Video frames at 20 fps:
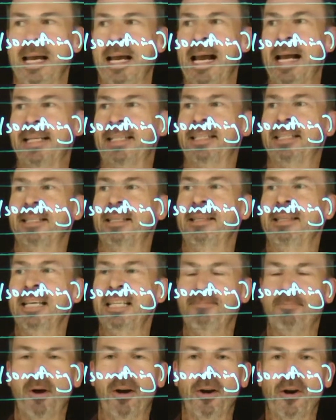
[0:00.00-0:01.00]
It's
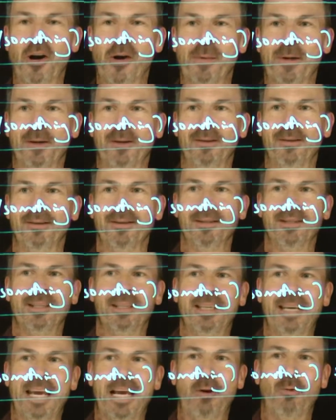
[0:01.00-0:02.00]
this polynomial
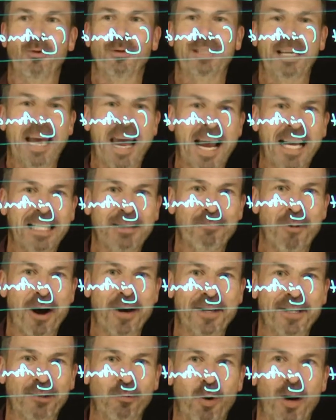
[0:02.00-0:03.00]
equals x
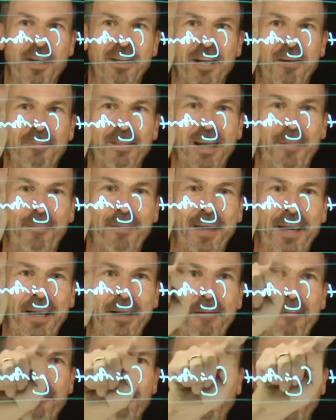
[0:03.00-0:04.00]
minus 1 times
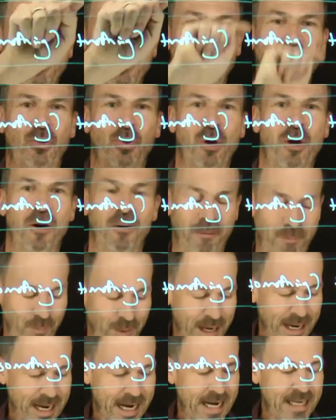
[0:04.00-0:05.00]
something plus
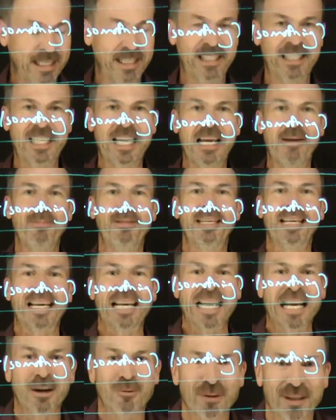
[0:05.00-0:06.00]
12. It seems
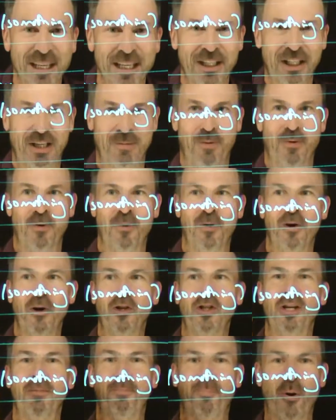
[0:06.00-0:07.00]
irresistible
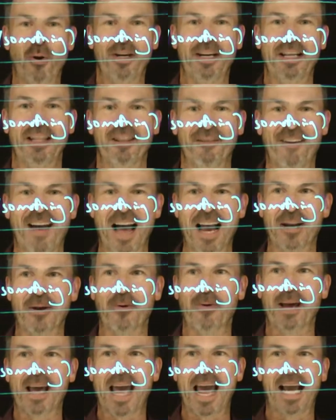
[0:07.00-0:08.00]
to put in the
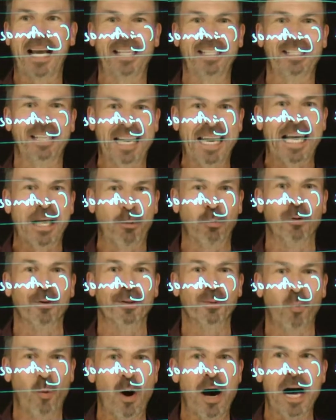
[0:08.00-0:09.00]
value x
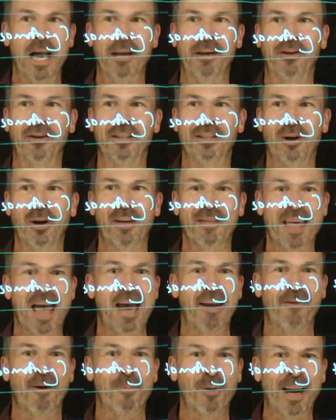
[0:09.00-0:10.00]
equals 1, because look at
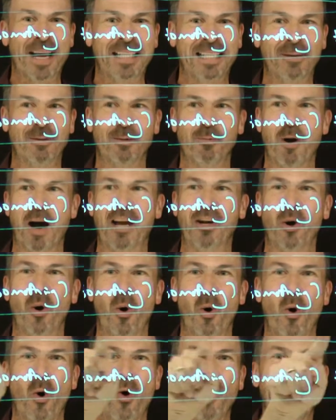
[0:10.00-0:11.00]
that. If I put x equals 1,
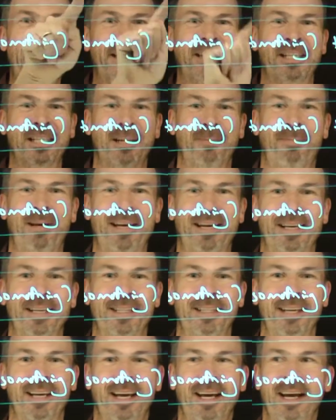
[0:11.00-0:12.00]
all that
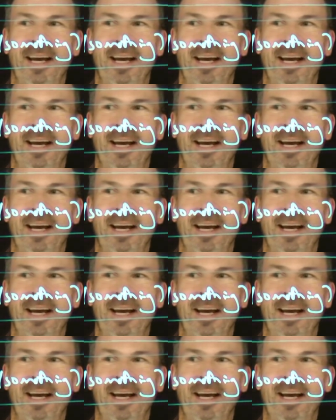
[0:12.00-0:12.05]
disappears.